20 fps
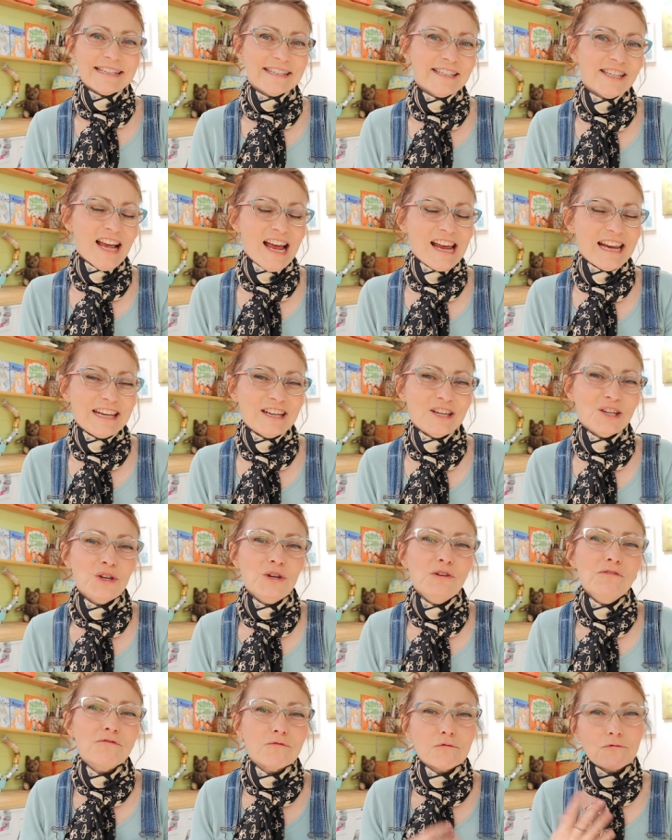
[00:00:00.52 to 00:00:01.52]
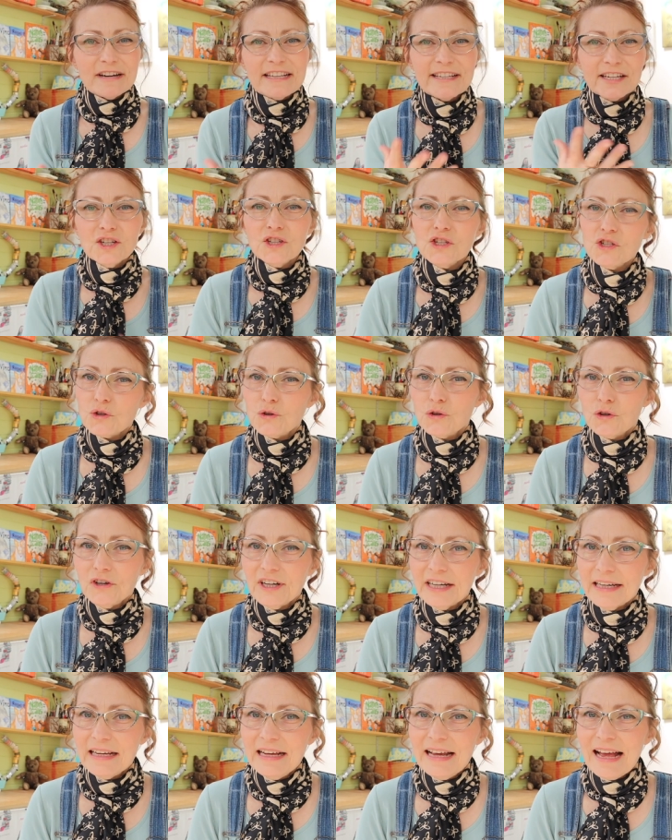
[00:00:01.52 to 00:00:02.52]
say you've written a
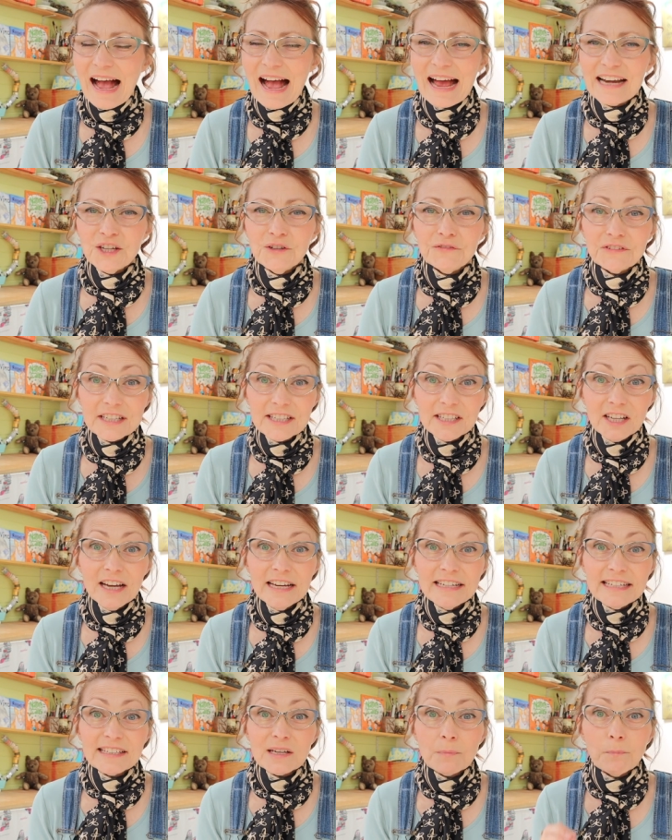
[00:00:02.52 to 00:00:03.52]
story and you've decided to